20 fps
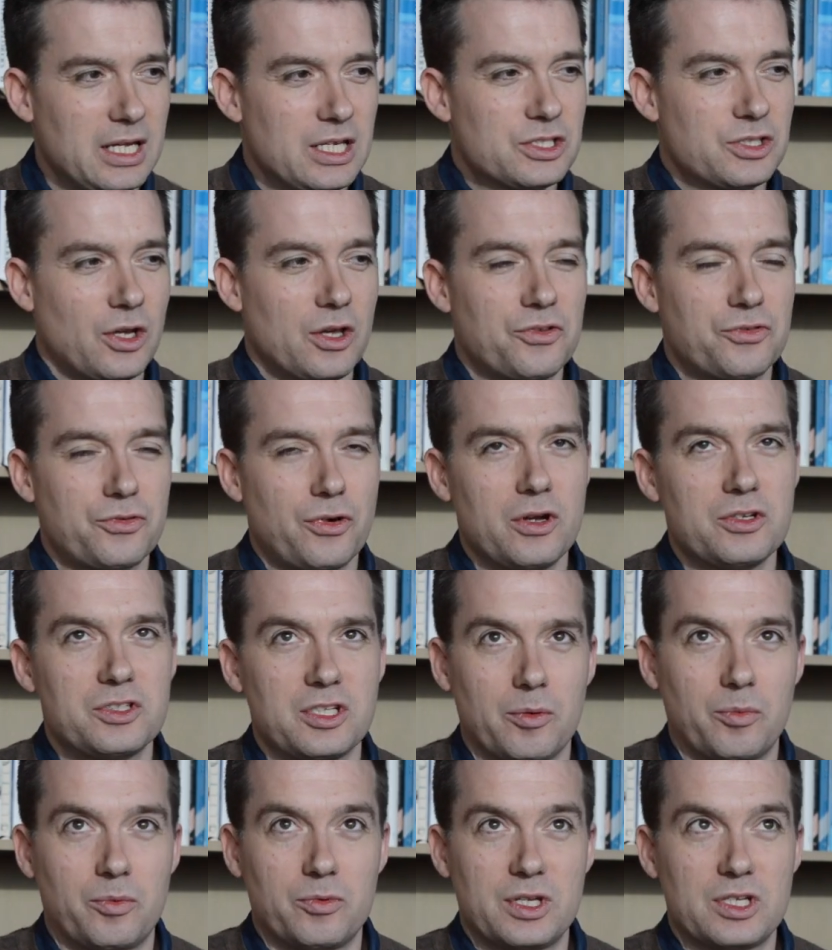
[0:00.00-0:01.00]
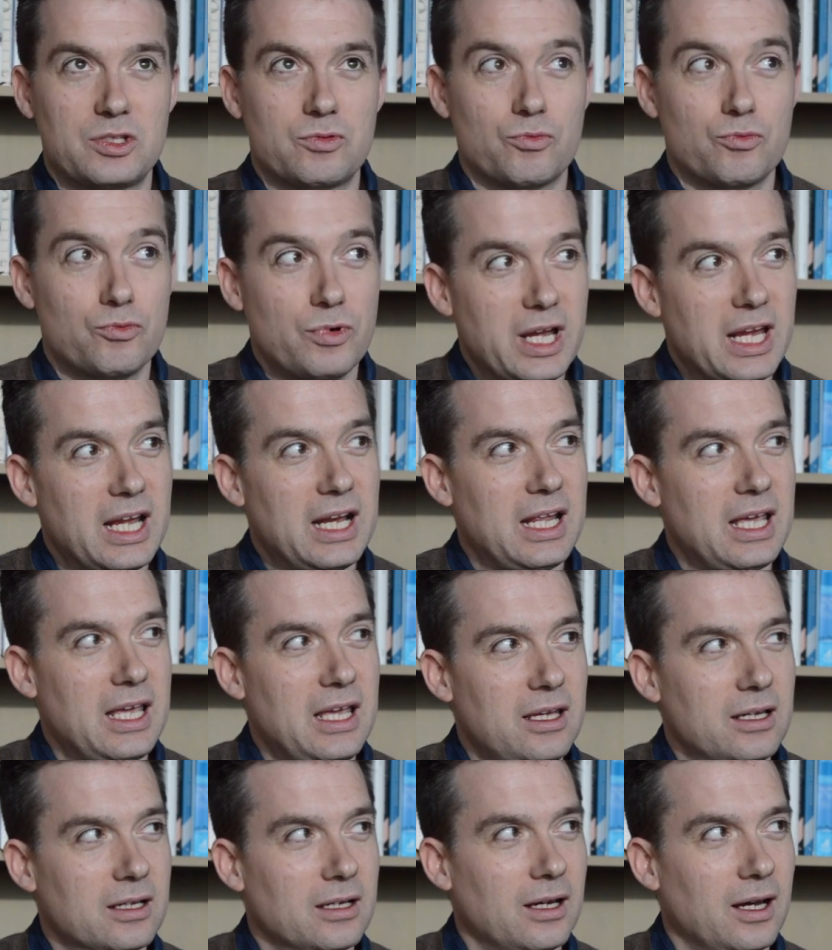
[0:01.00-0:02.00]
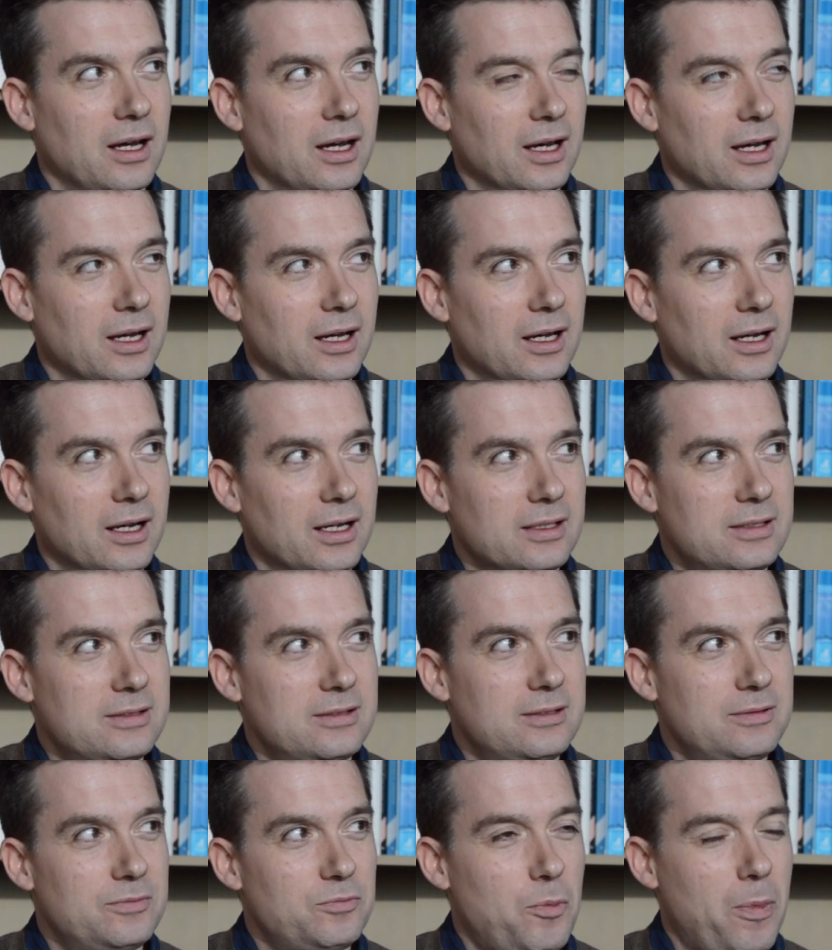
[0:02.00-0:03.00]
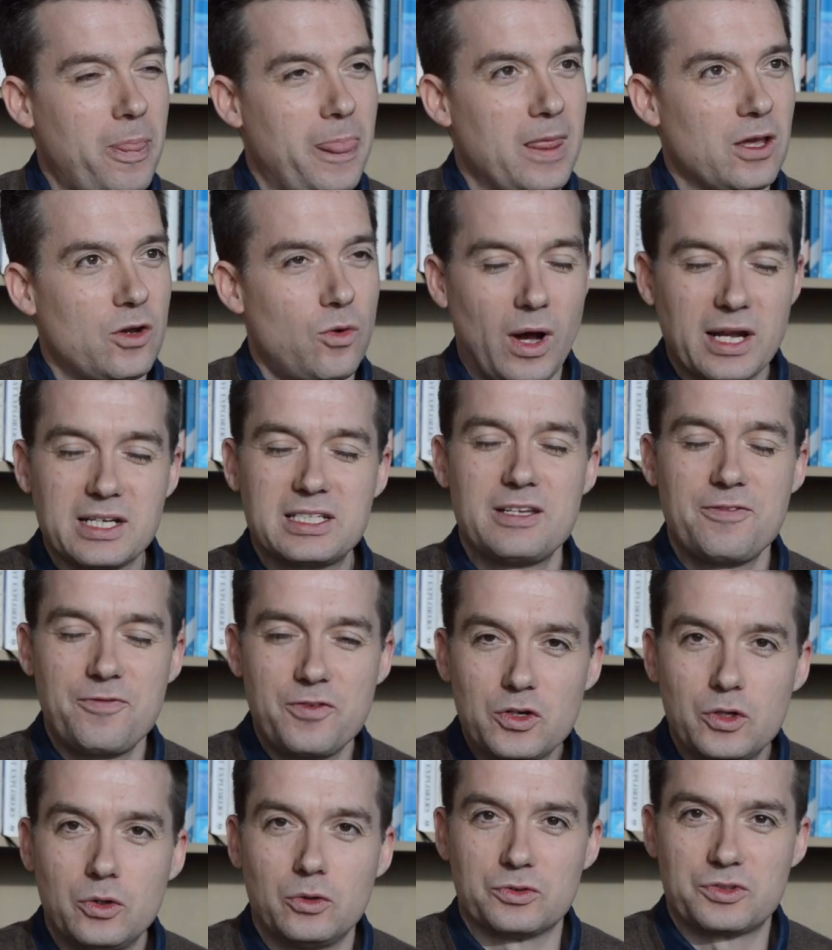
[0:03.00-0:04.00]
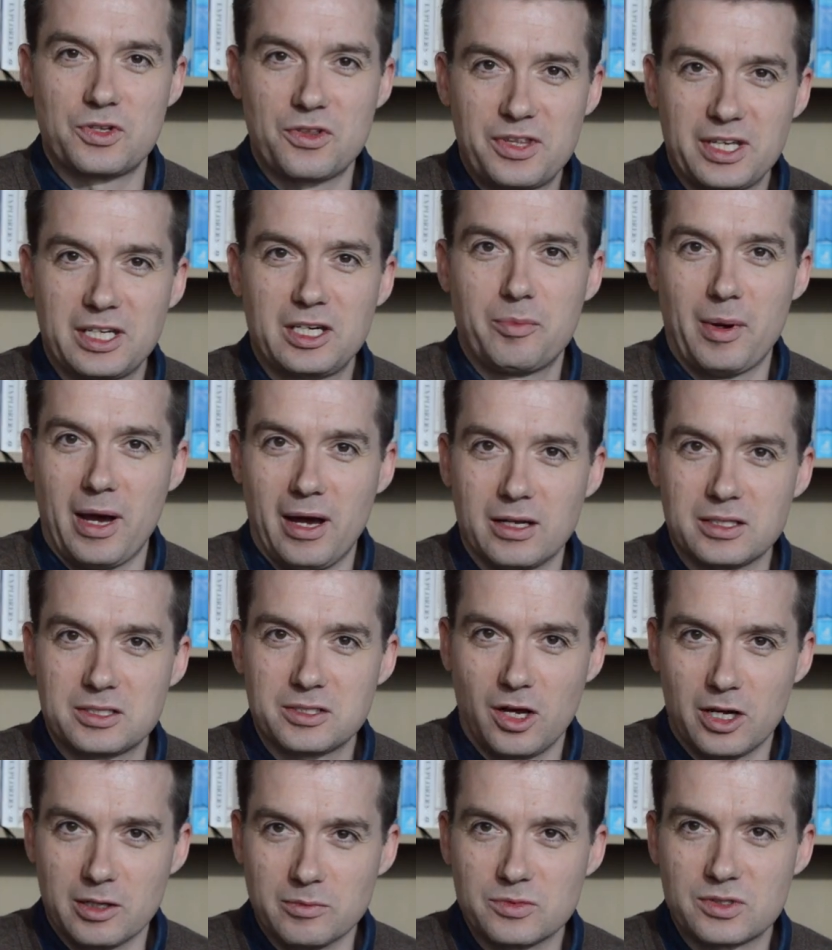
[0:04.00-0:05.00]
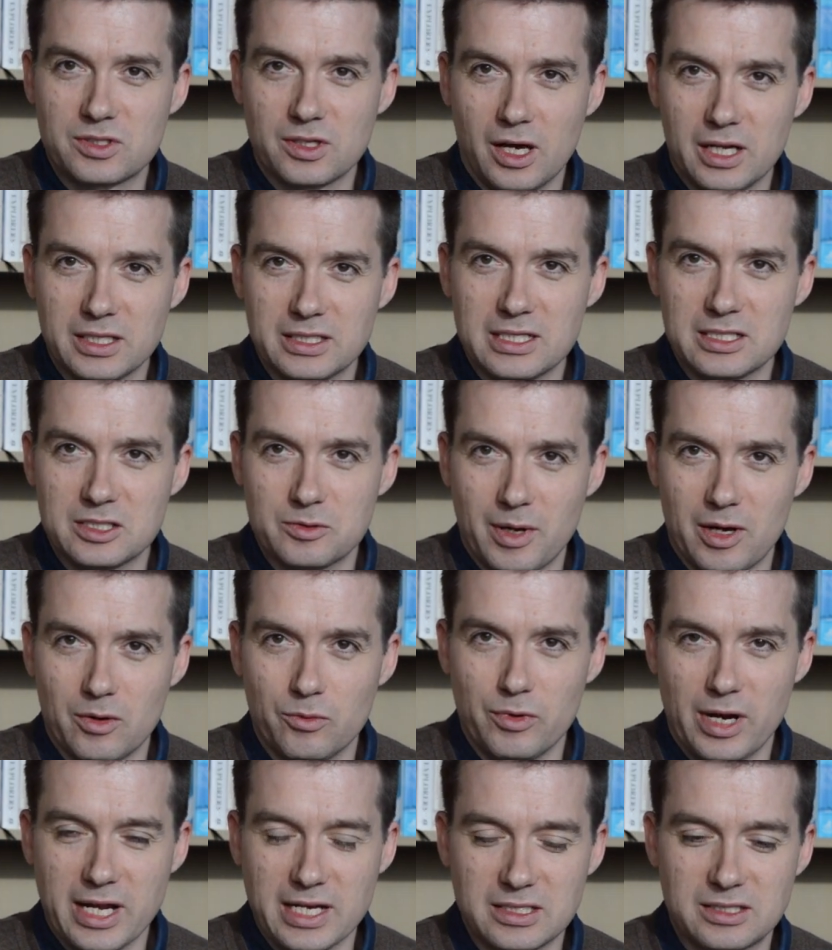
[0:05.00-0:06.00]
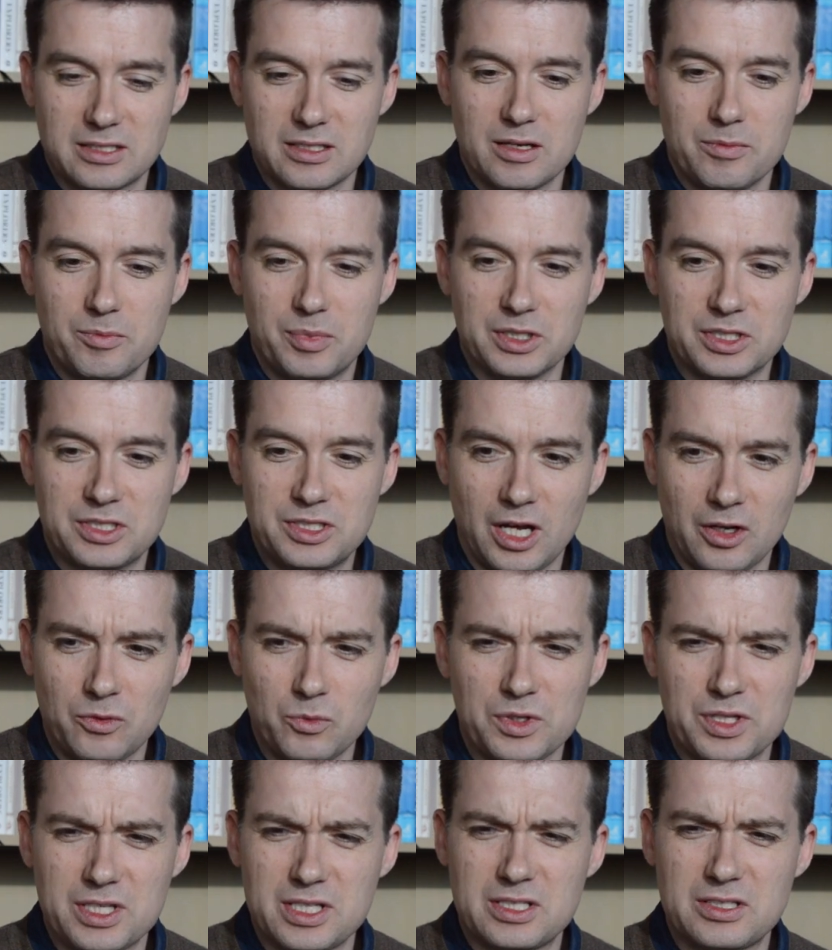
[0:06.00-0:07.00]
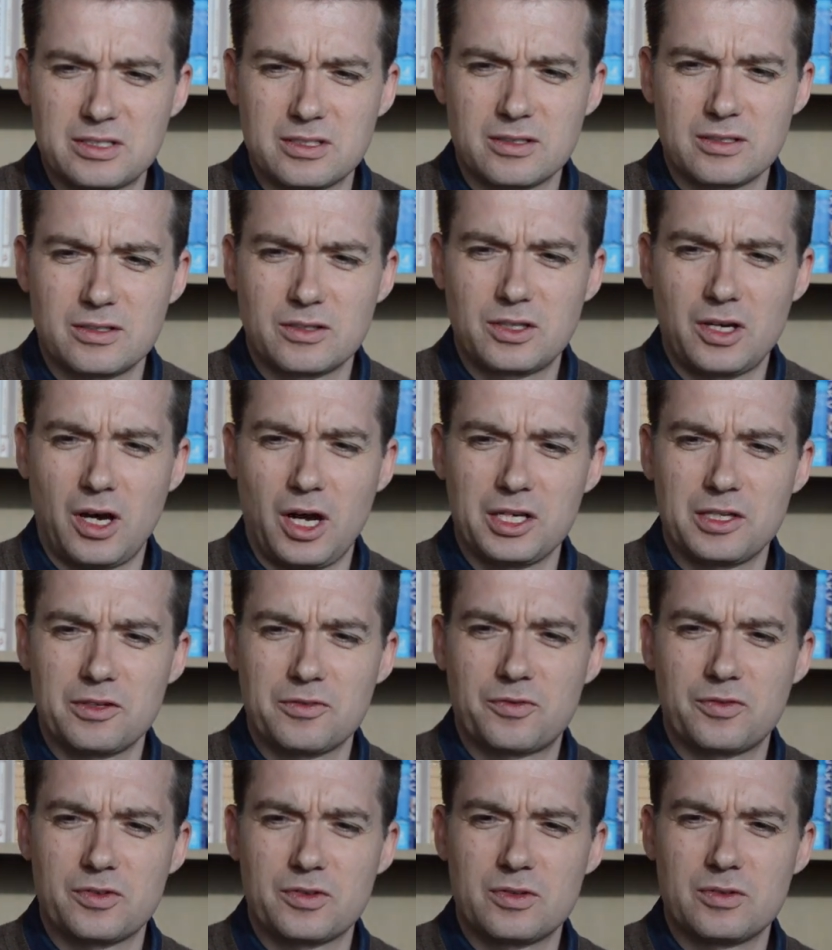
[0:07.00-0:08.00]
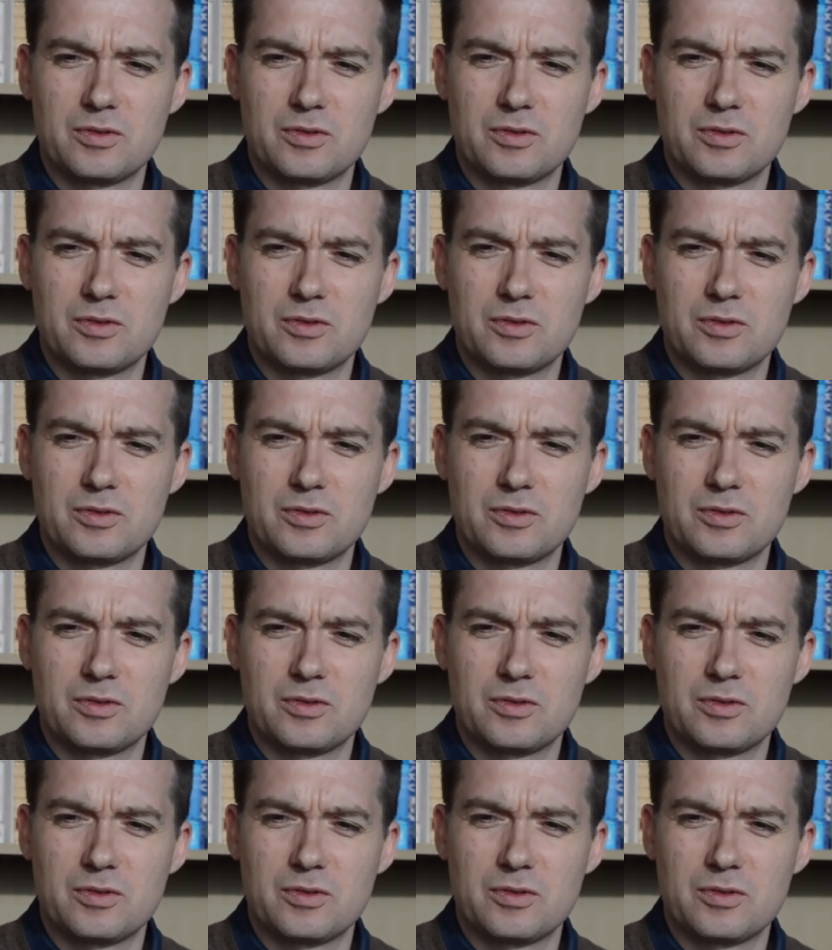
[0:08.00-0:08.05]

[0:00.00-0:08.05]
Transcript: So it throws up this really quite difficult to think about at times, ideas about race, but done with this kind of